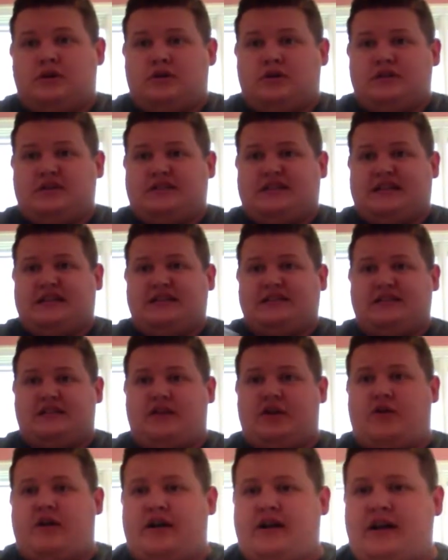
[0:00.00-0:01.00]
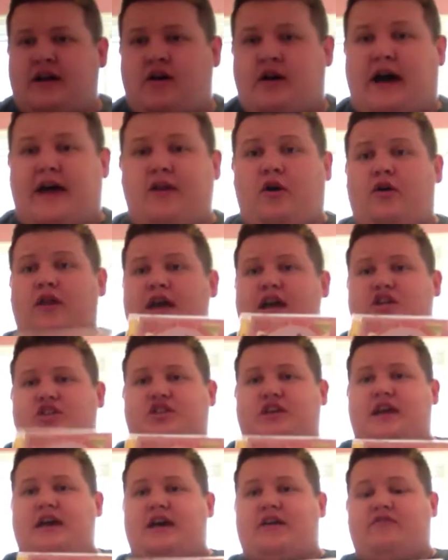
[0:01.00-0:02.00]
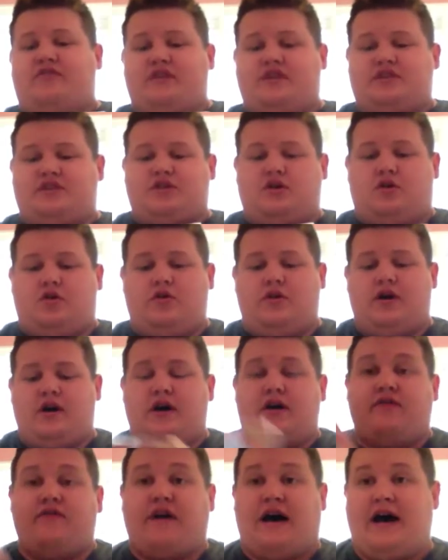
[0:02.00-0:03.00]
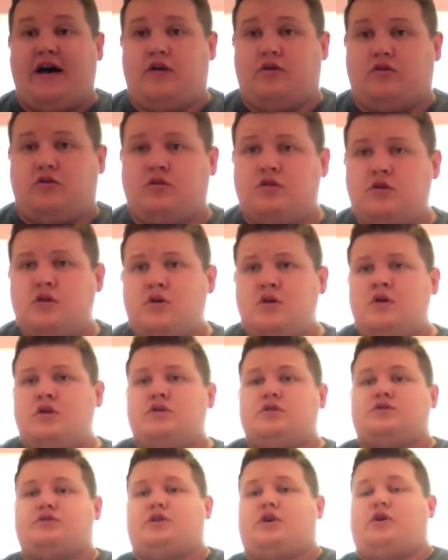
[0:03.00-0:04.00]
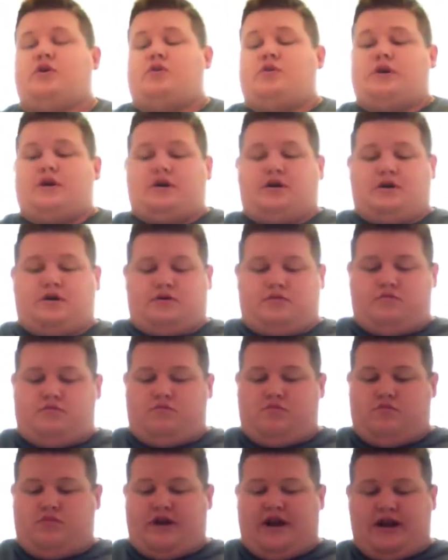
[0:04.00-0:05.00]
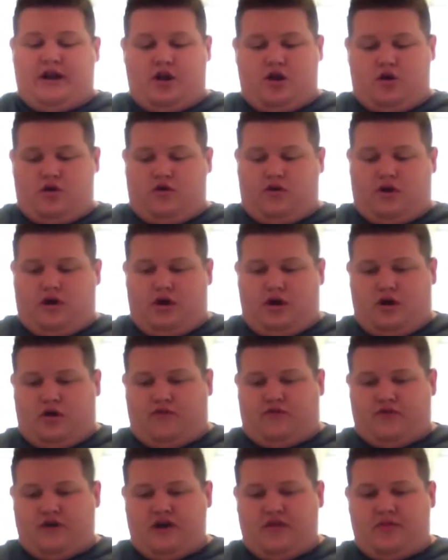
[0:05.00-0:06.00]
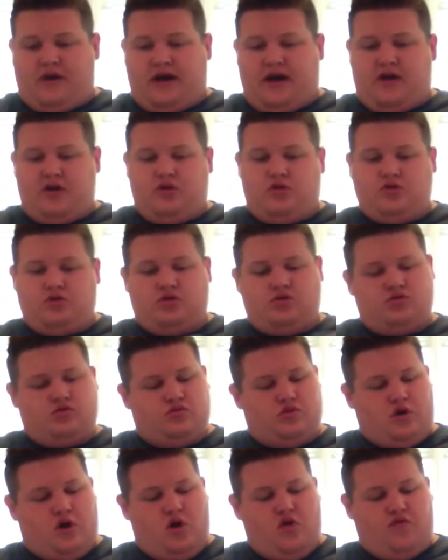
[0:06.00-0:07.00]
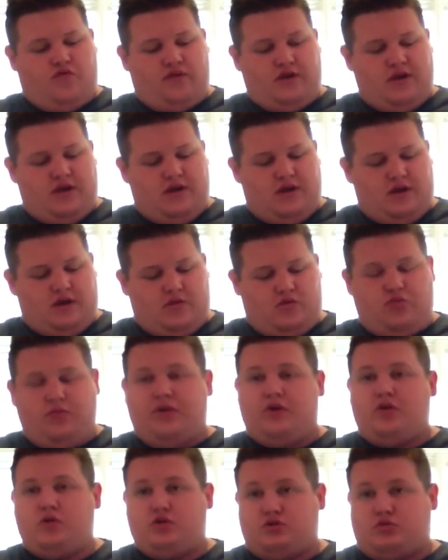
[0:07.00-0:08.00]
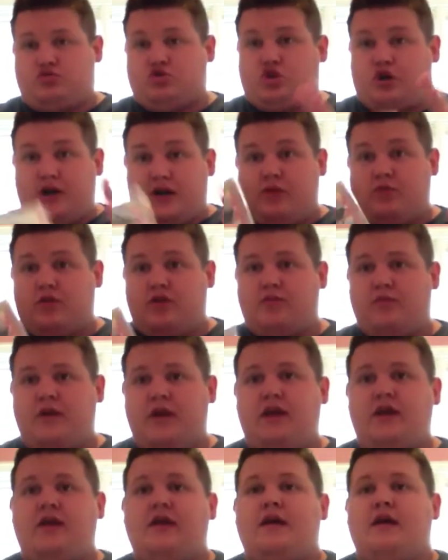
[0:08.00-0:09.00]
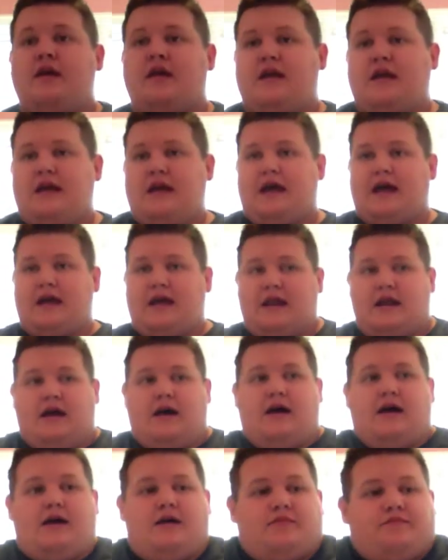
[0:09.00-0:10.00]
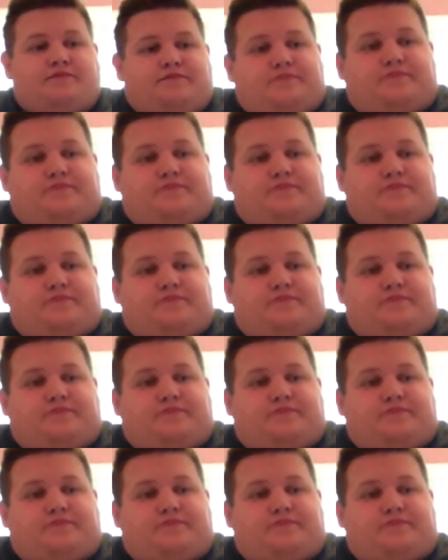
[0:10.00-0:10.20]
CD's in there right now. I don't actually have this on vinyl, so but I know a friend of mine who hopefully will be doing some trading with me. And